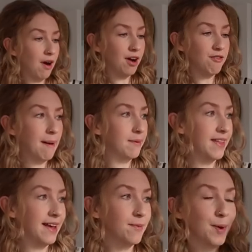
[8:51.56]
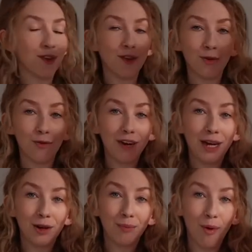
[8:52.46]
I grabbed this because it was a
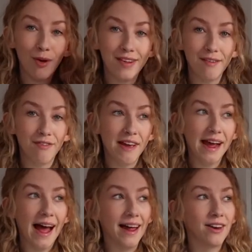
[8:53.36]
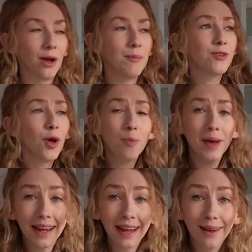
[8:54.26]
really good boxy fit, and I'm so
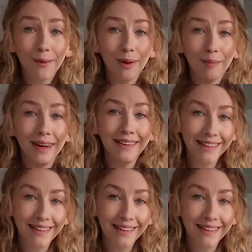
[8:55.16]
picky with my